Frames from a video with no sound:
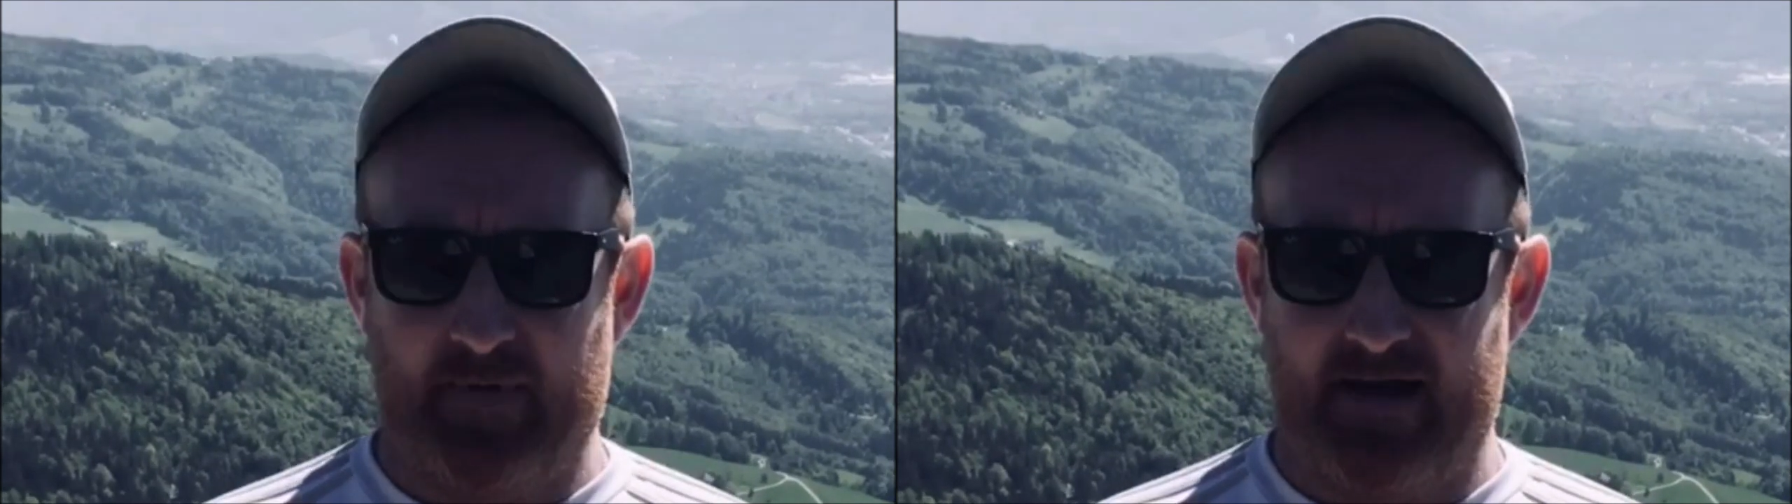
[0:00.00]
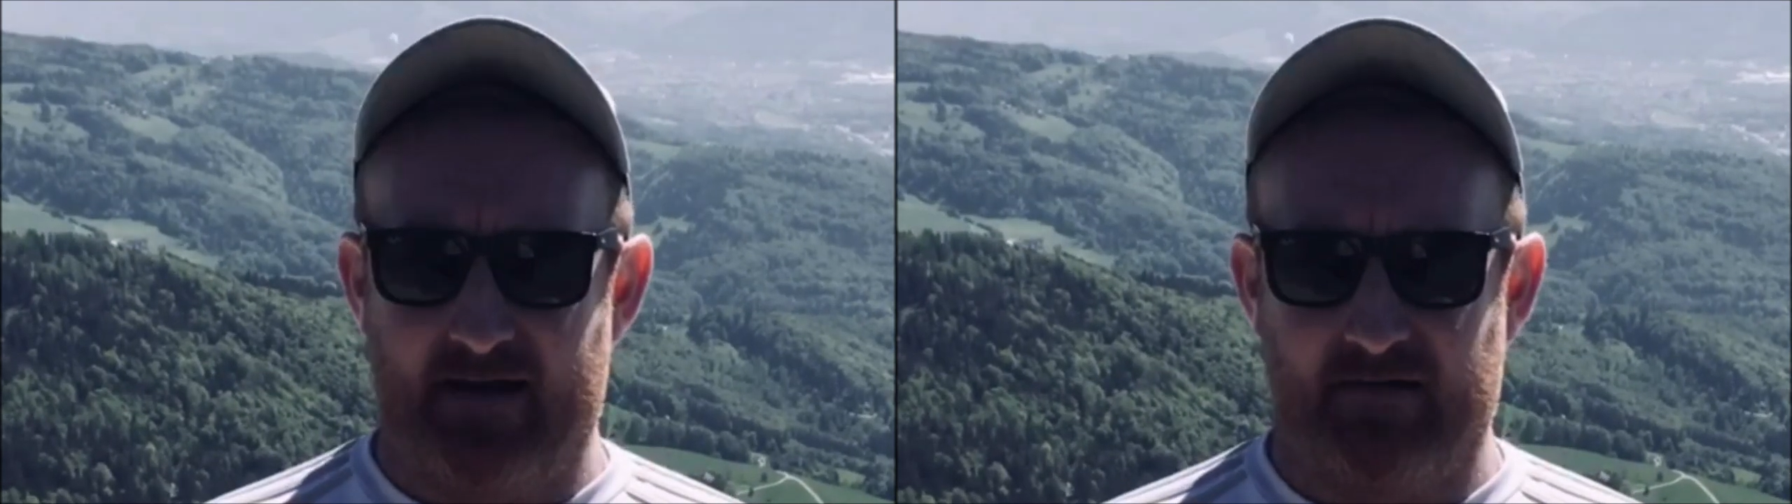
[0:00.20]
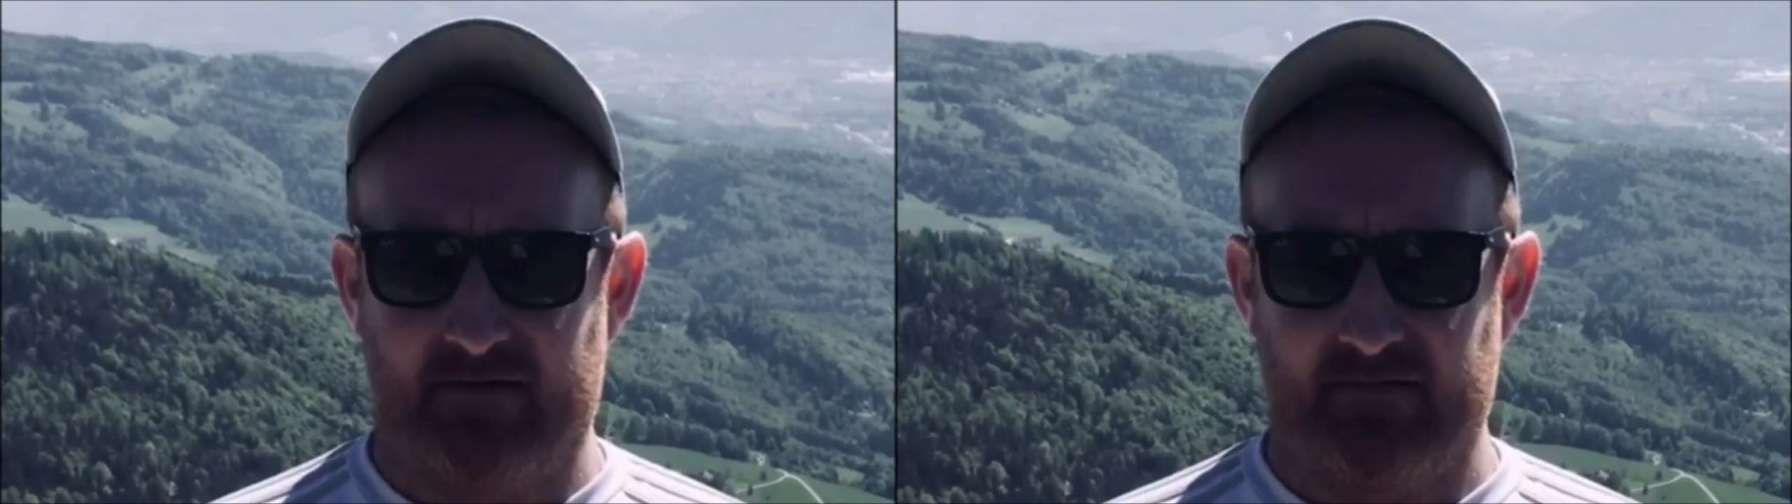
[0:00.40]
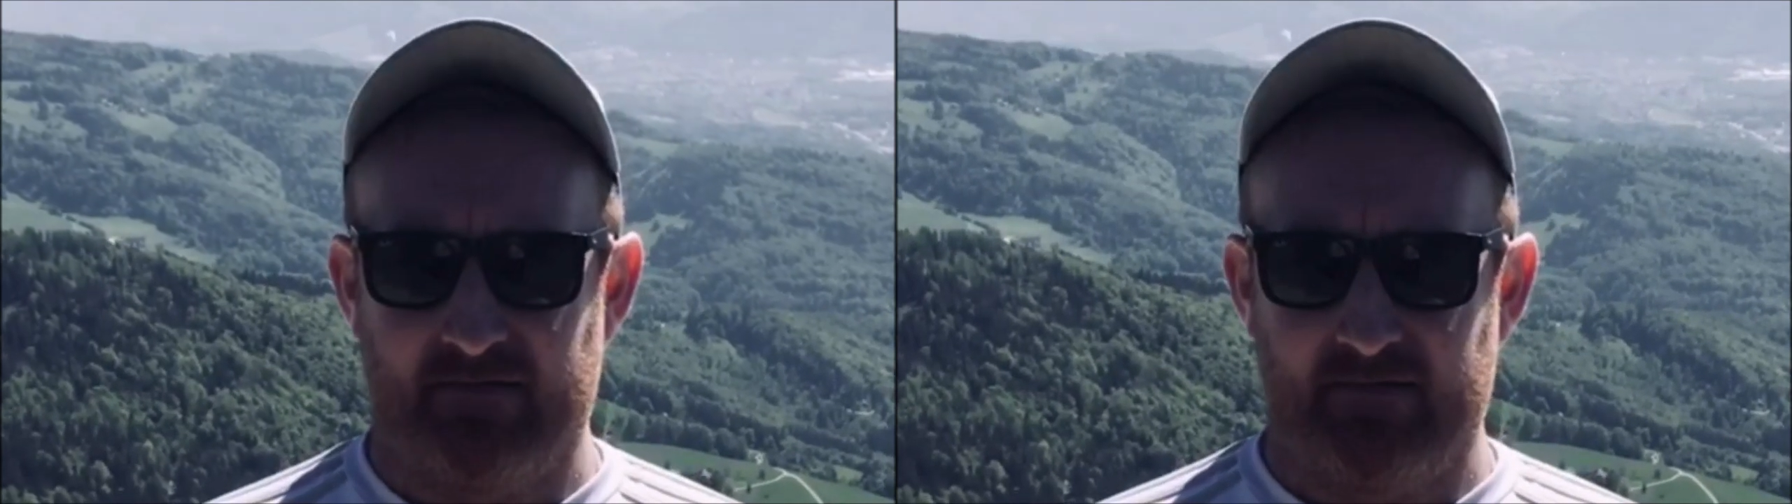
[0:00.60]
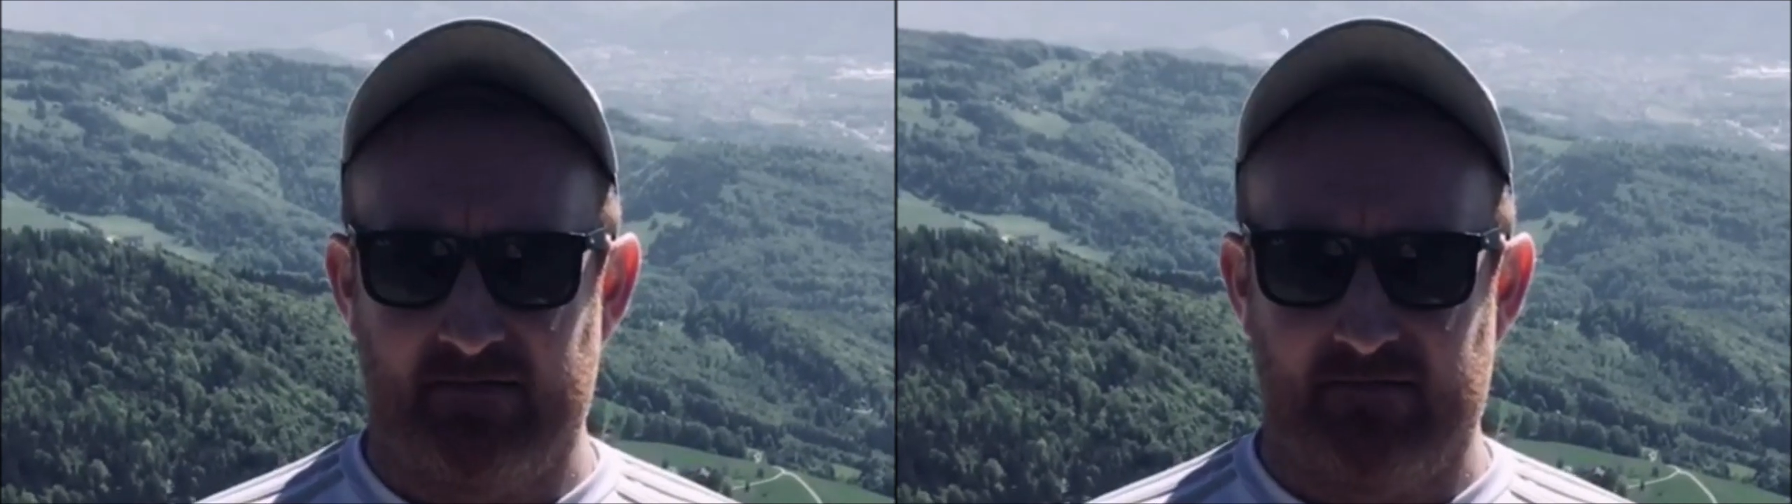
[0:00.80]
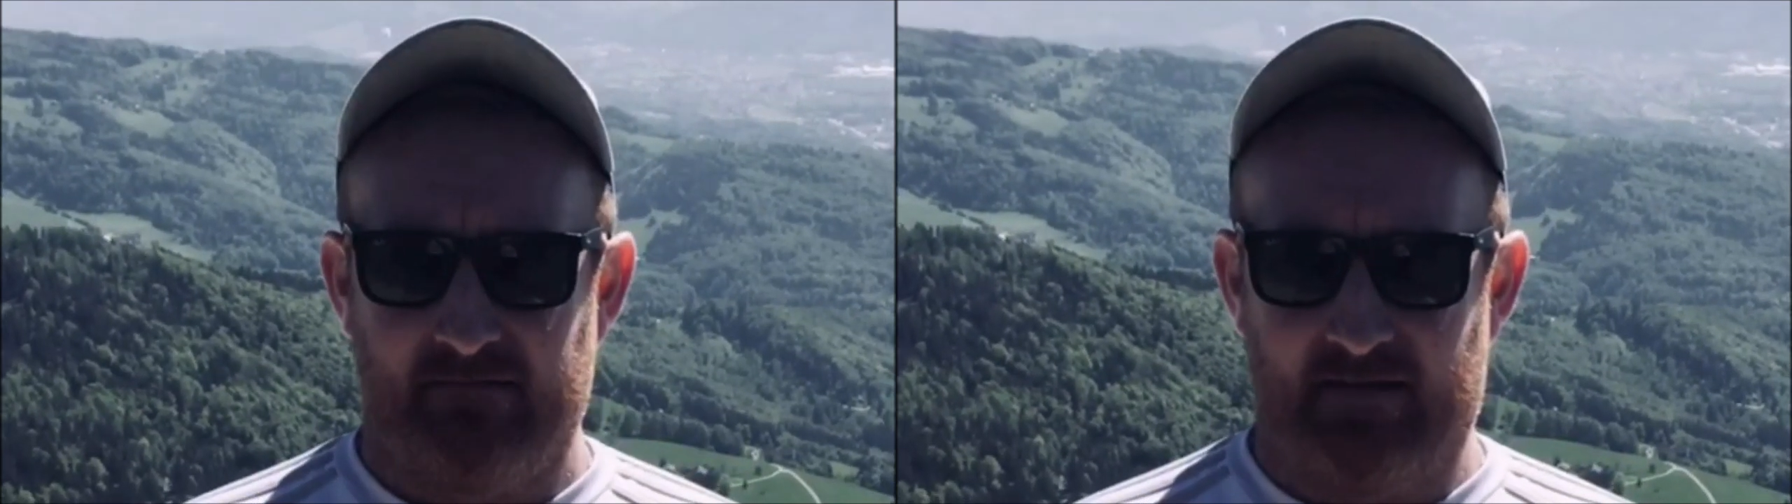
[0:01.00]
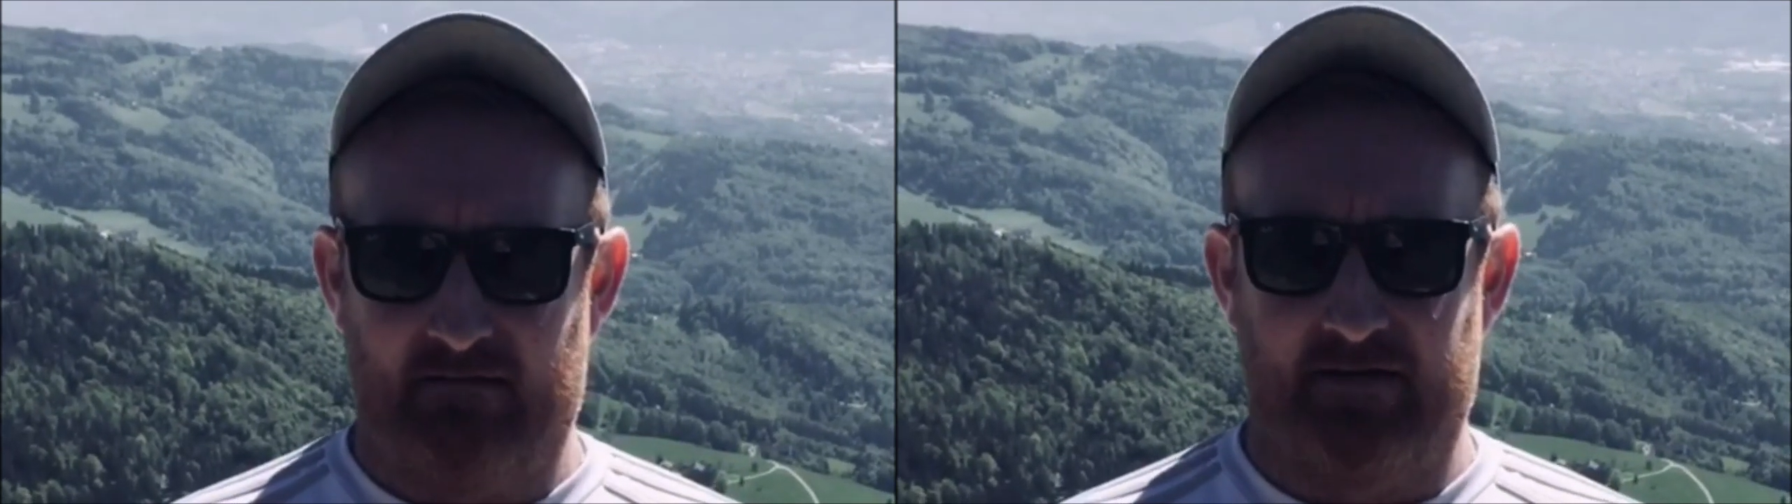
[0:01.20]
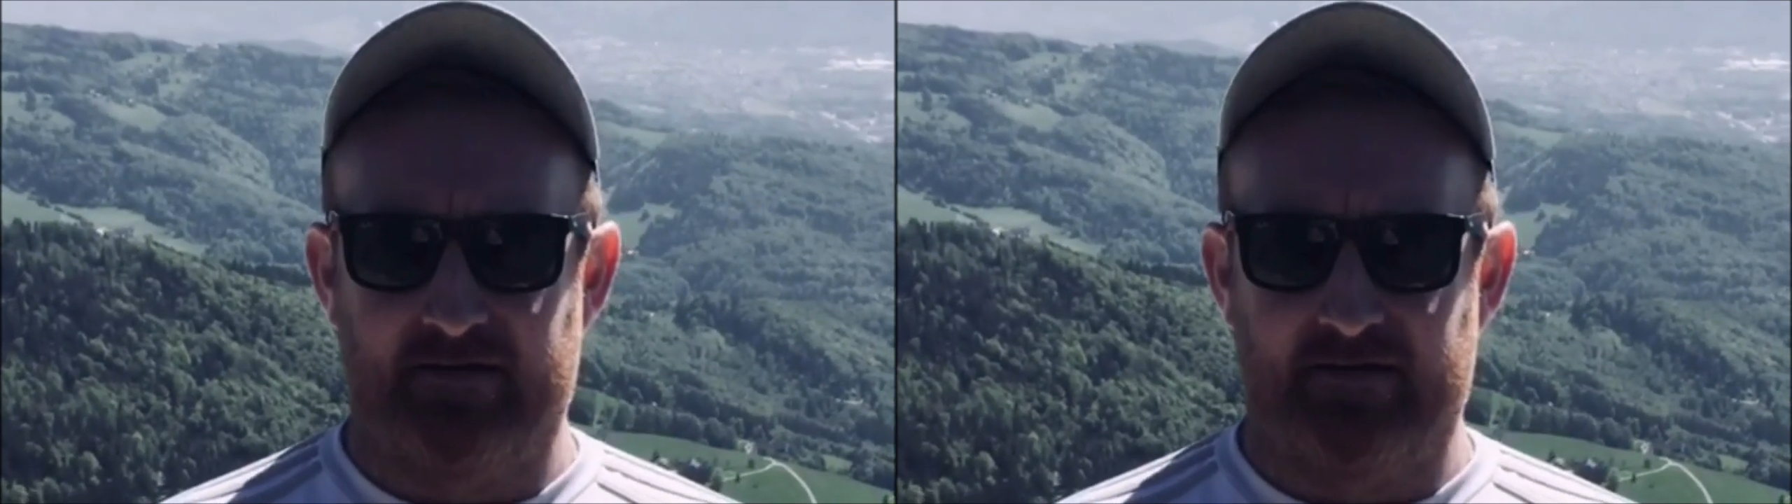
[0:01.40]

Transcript: bar and